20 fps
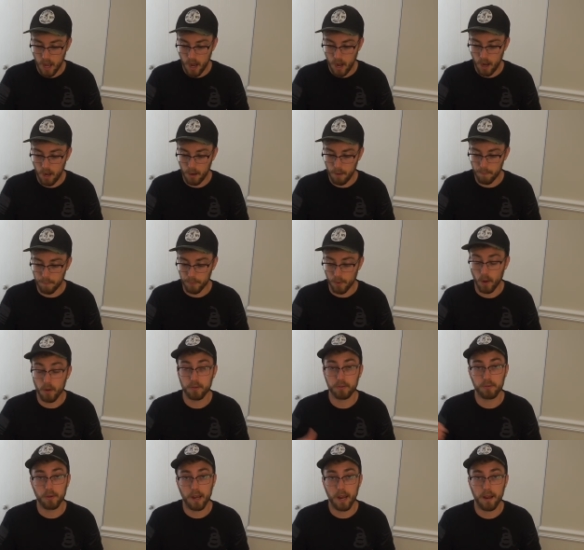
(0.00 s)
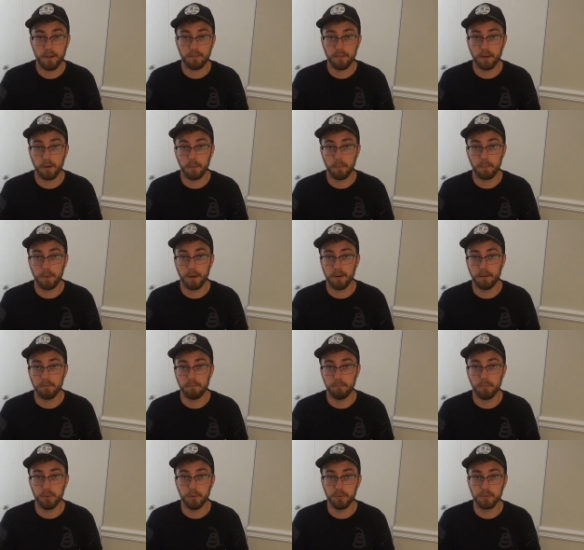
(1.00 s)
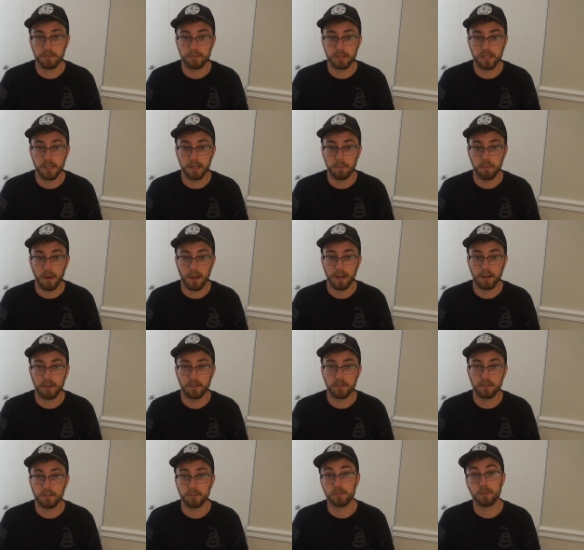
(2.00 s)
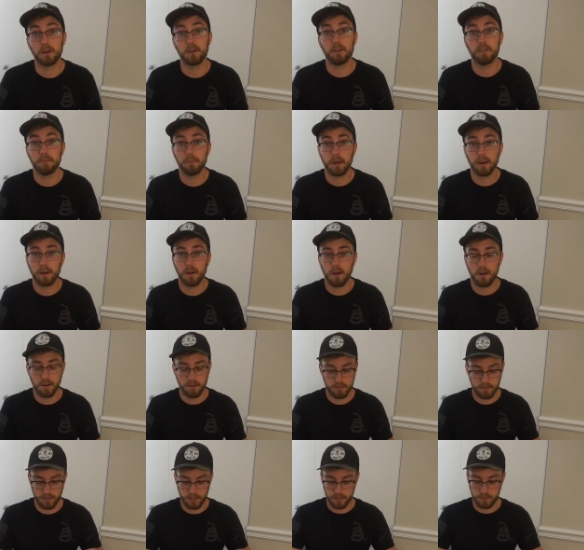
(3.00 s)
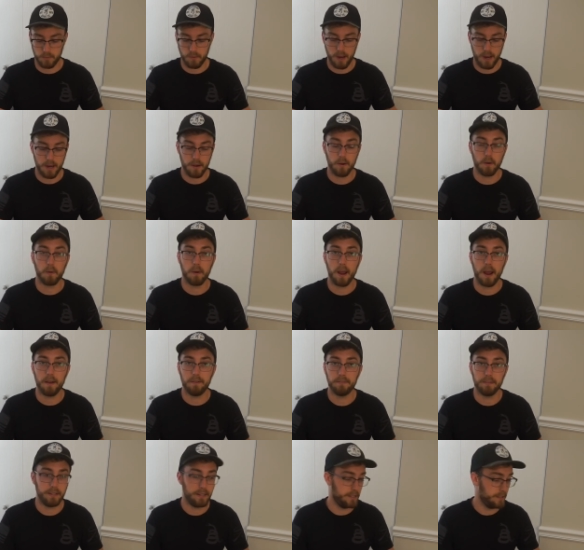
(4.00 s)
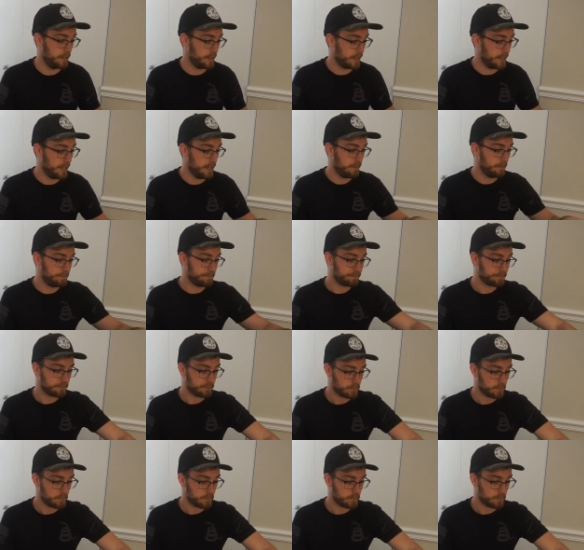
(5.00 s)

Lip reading: Also, I have a pair of boots in the trunk of my car, so that's why I don't have that in the kit.